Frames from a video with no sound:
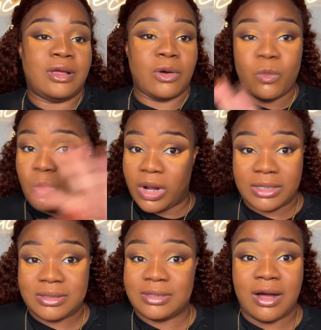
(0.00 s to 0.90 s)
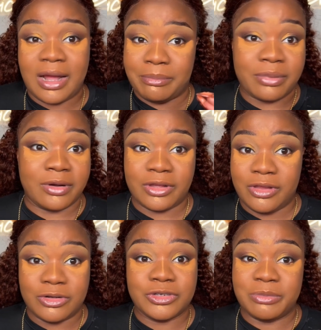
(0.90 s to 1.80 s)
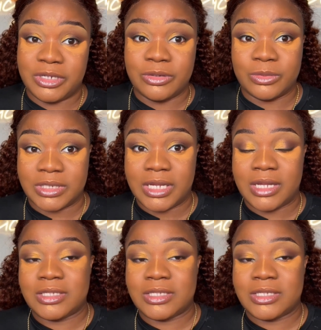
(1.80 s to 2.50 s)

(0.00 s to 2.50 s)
what hot product you should be using.